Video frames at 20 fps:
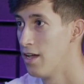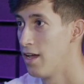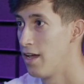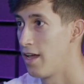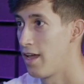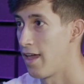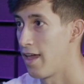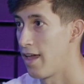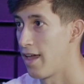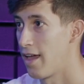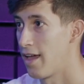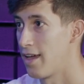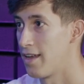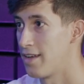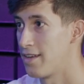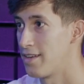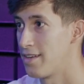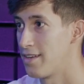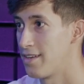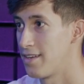Yeah.
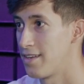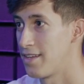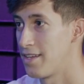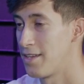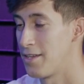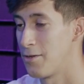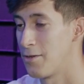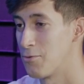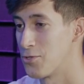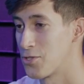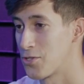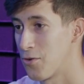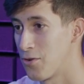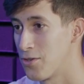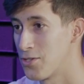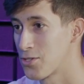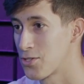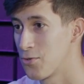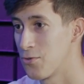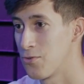And he was
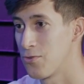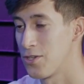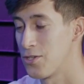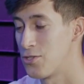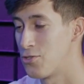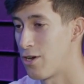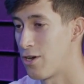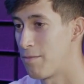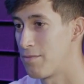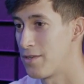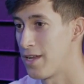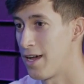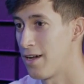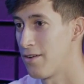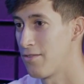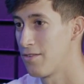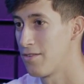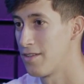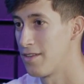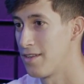going to school. He dropped
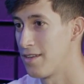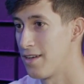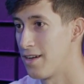out.